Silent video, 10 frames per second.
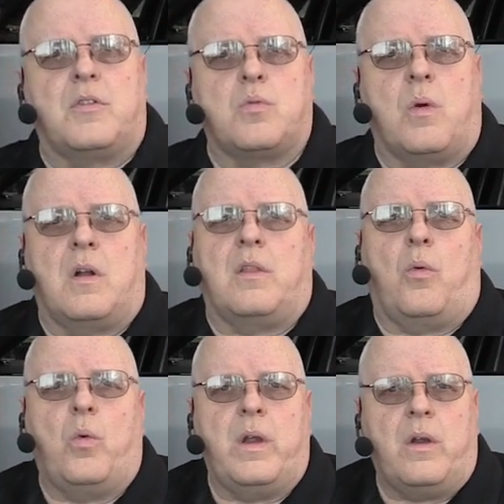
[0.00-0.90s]
there's one on
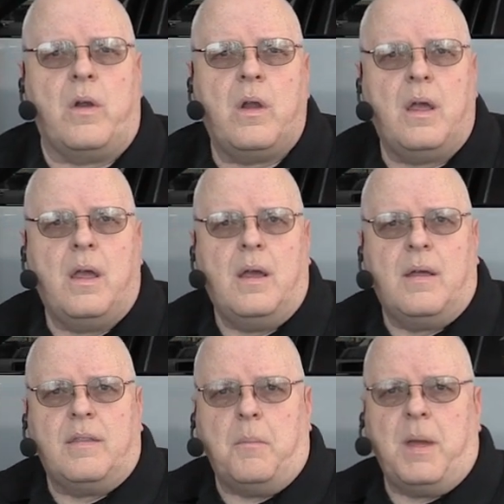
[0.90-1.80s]
the rear
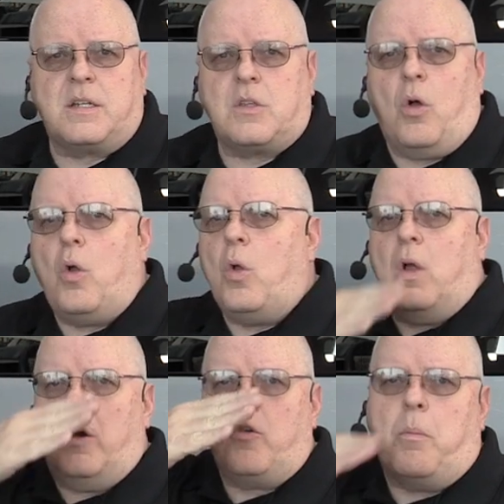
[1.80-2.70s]
that makes the
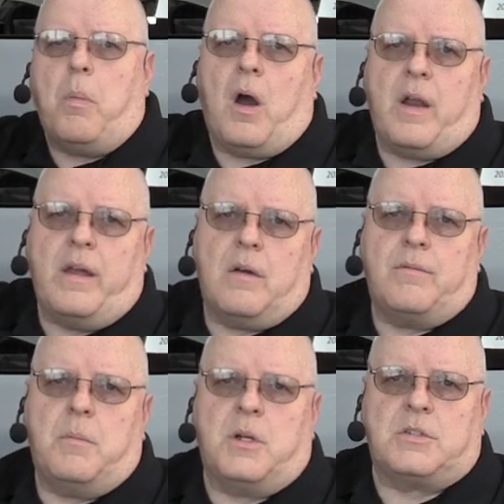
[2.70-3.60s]
whole underbody
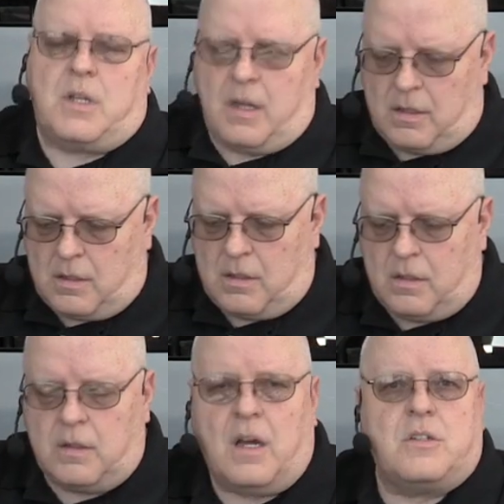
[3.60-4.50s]
of the
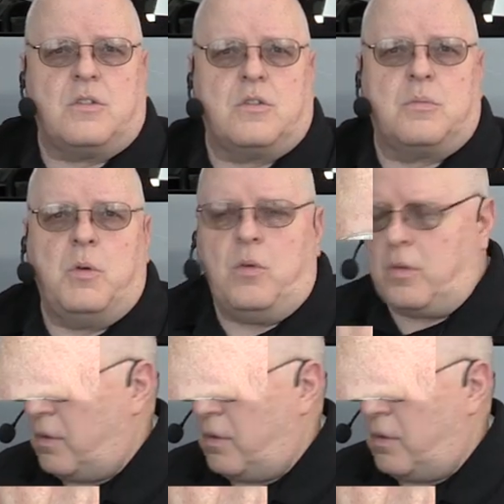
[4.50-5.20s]
Mustang nice and smooth.